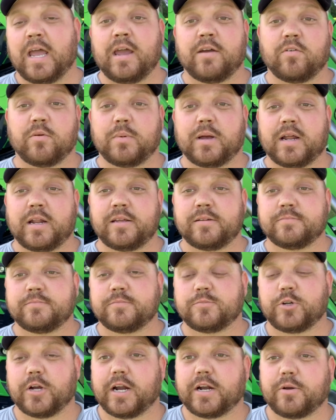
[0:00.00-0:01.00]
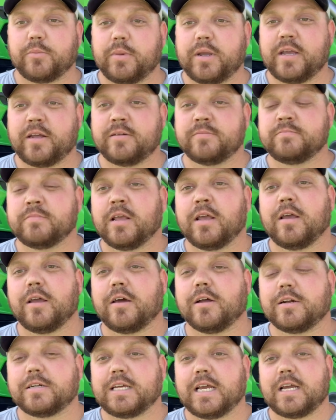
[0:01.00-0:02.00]
everybody, Tractor Ben.
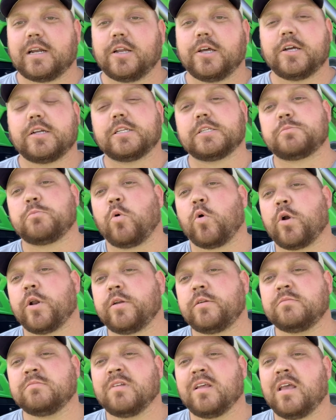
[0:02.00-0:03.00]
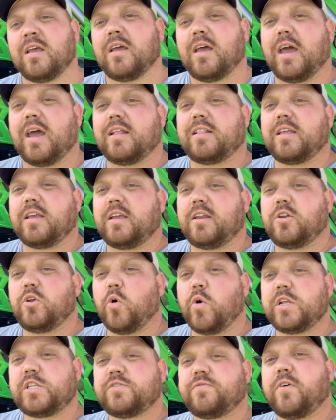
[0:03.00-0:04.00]
gonna take a look this morning at the
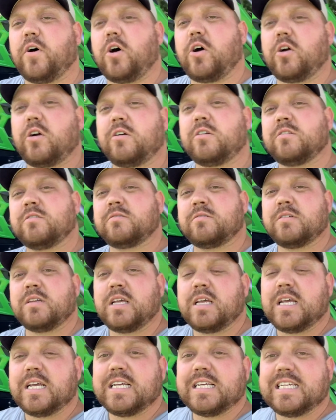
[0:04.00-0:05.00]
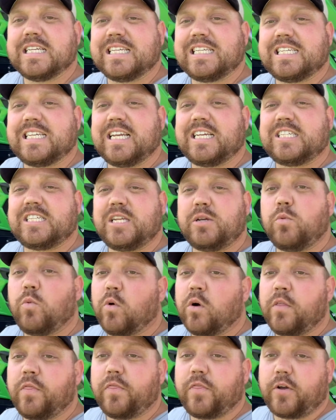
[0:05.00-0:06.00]
Deutz Fahr
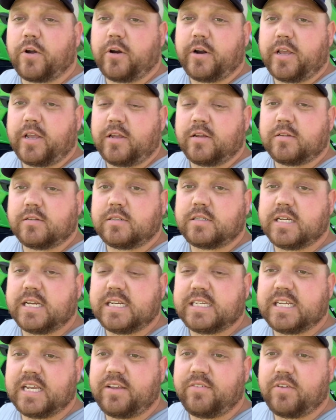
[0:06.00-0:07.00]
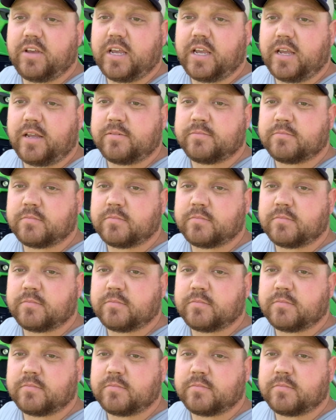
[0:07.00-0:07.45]
6130 TTV.